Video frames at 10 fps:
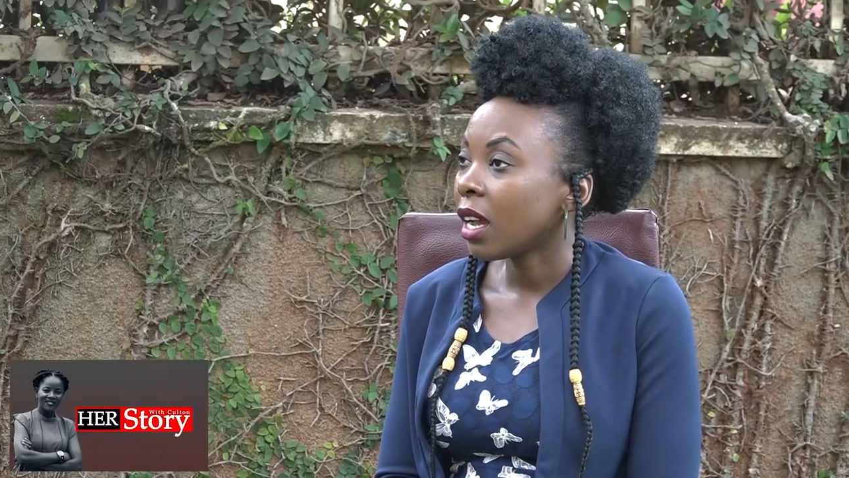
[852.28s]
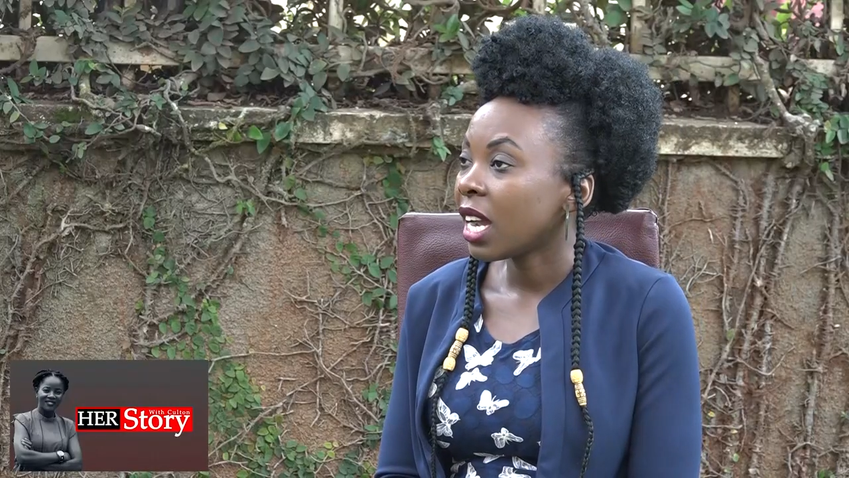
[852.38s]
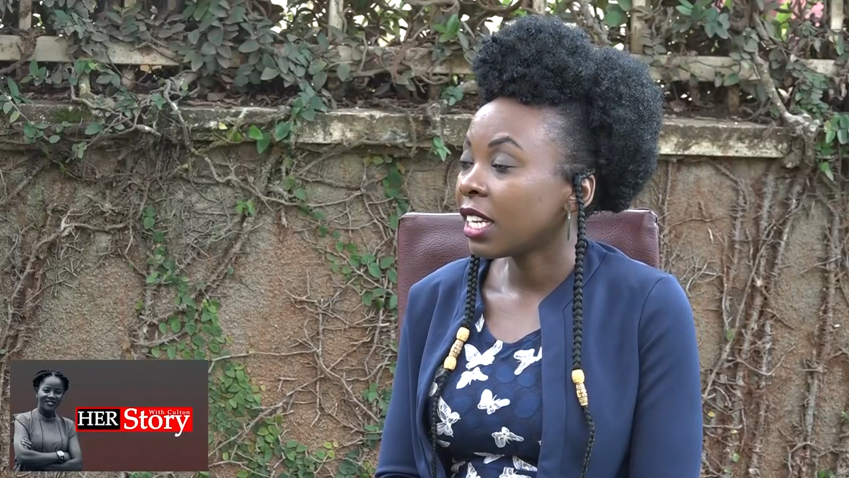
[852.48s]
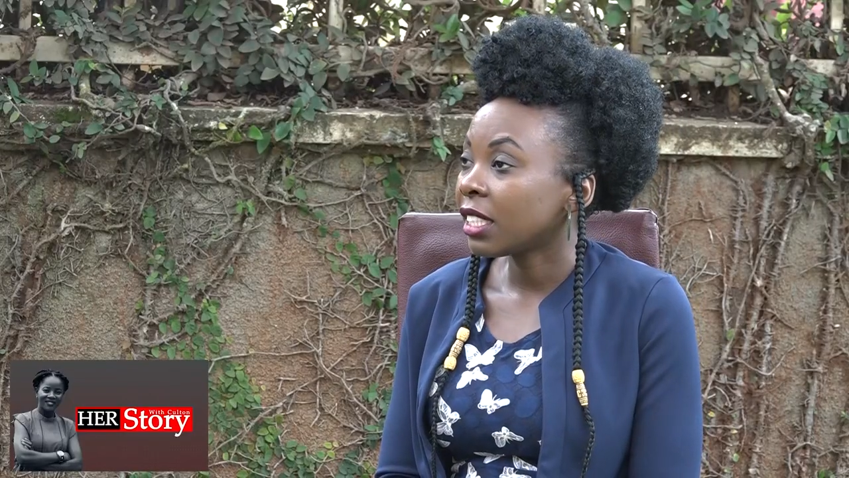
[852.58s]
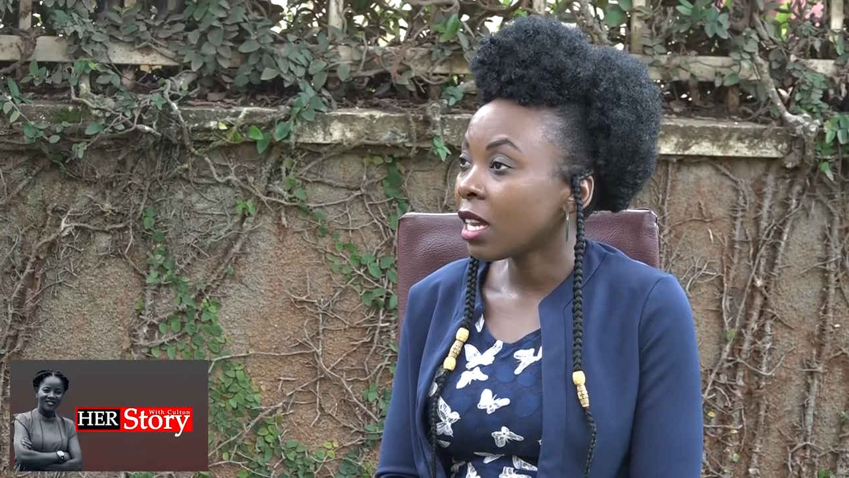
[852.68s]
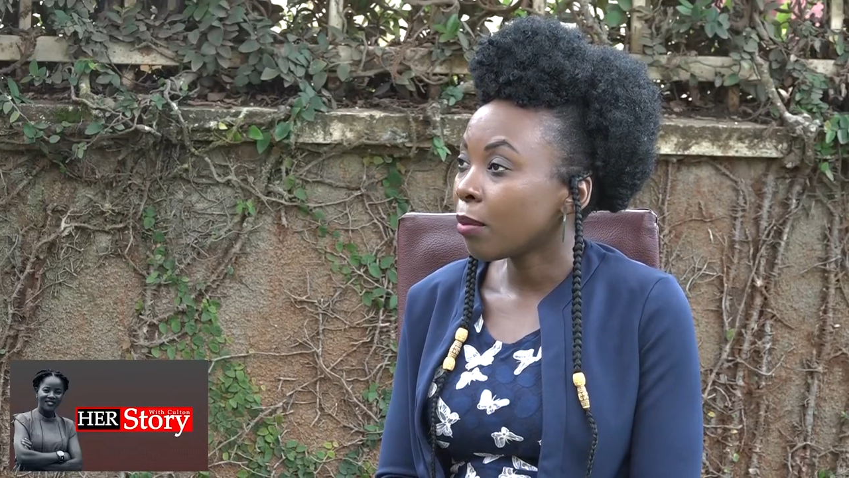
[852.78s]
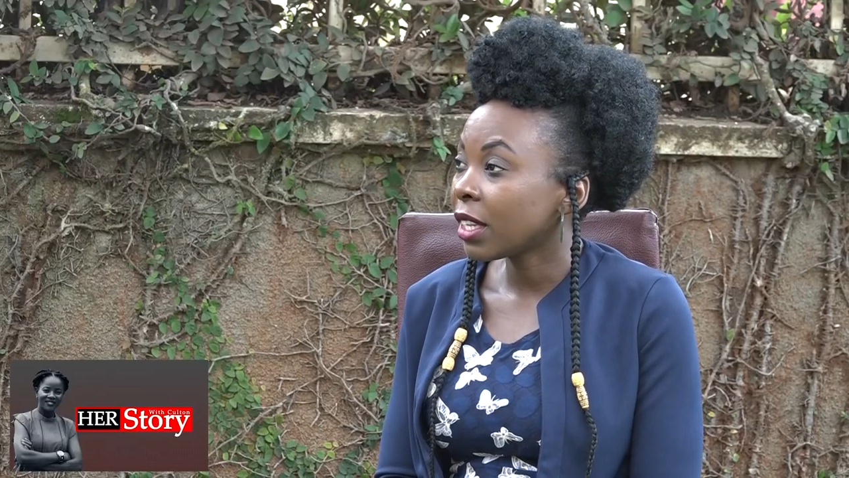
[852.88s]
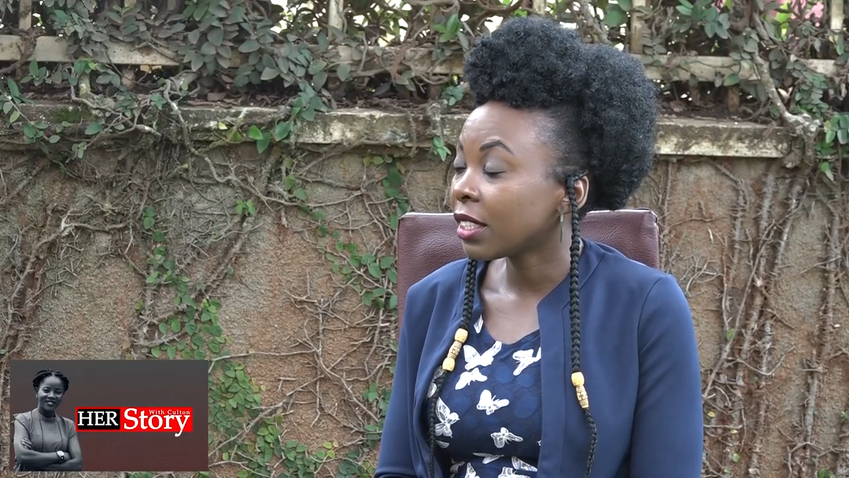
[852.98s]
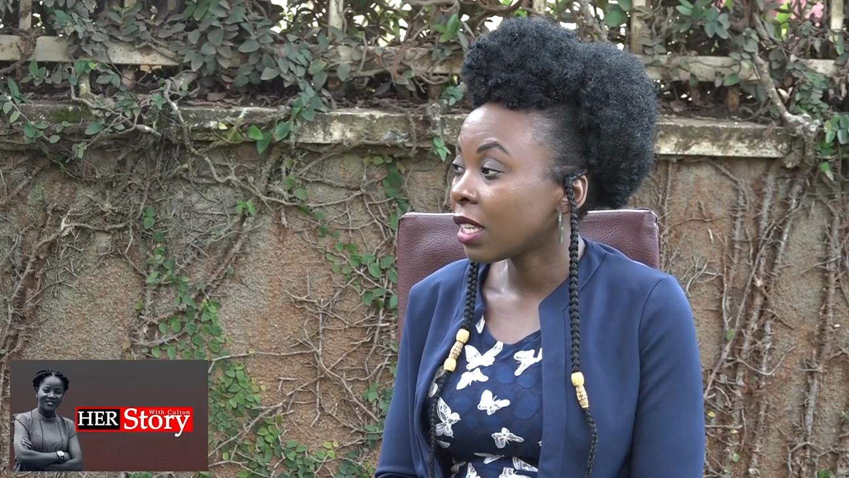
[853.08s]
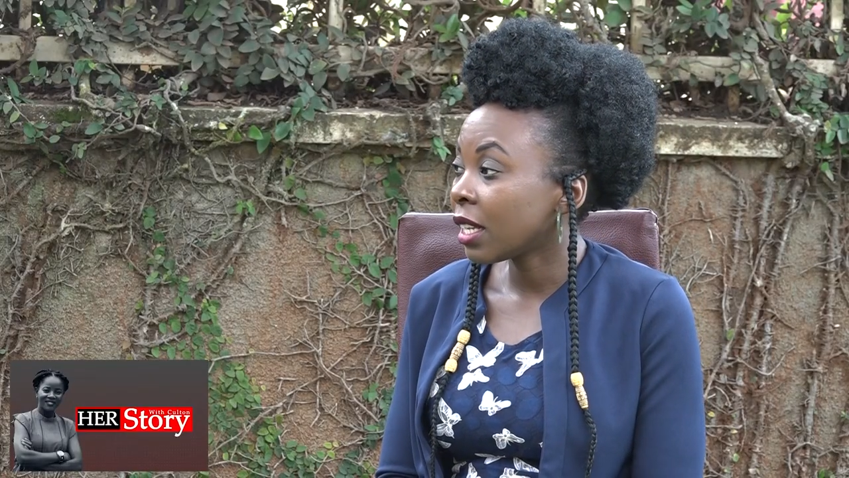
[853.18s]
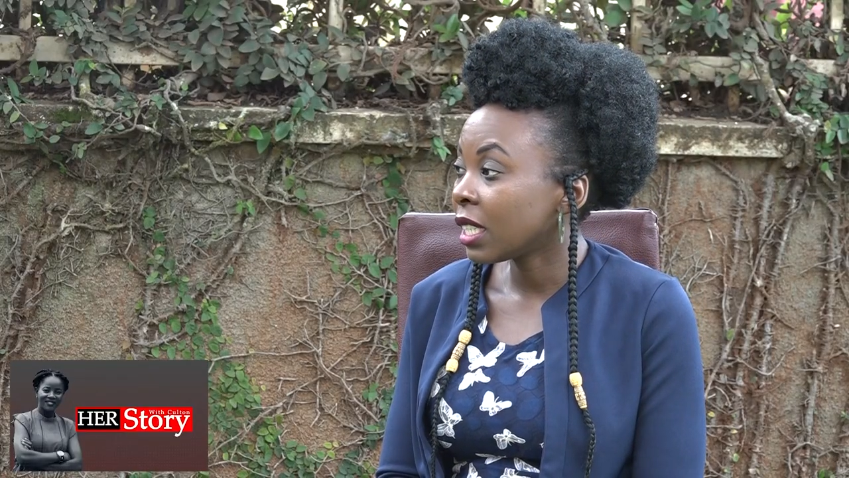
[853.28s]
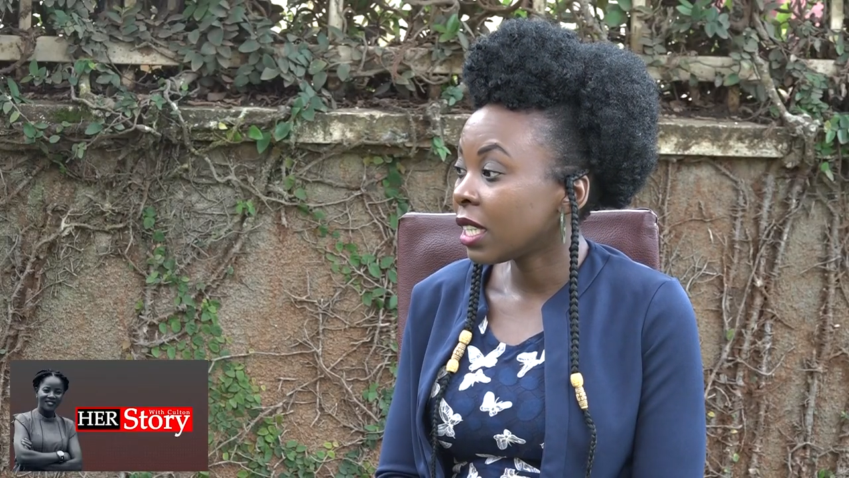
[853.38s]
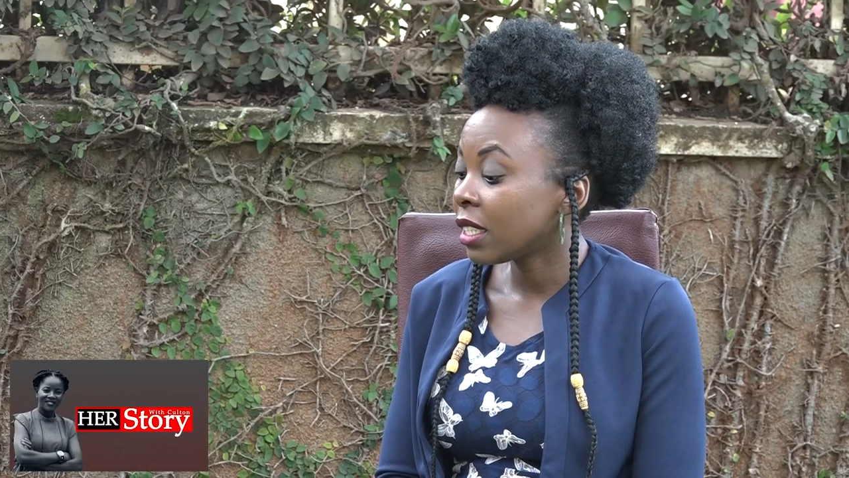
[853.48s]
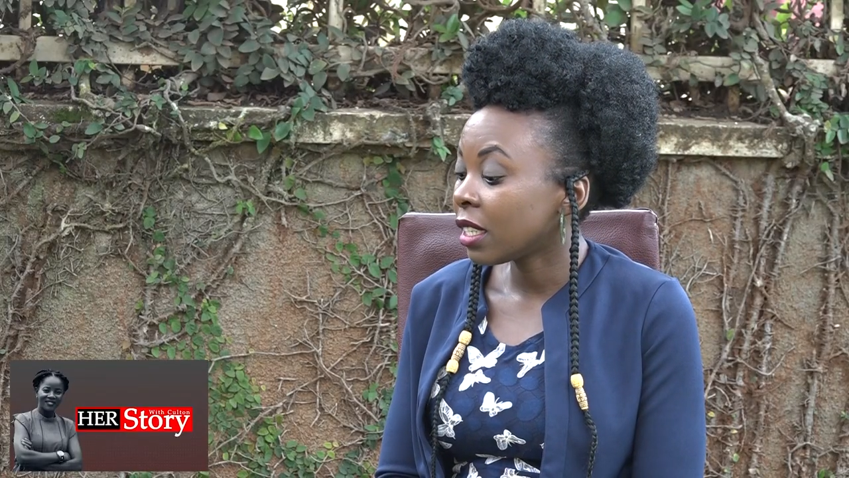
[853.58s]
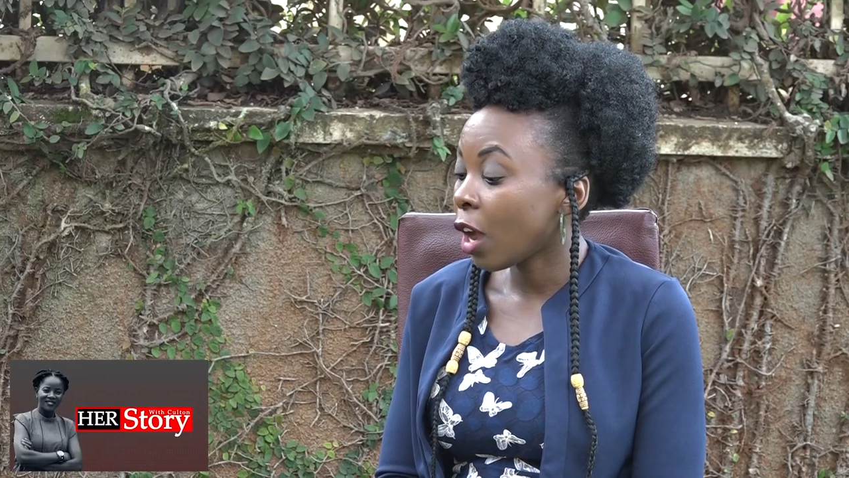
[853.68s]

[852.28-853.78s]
at the time I started,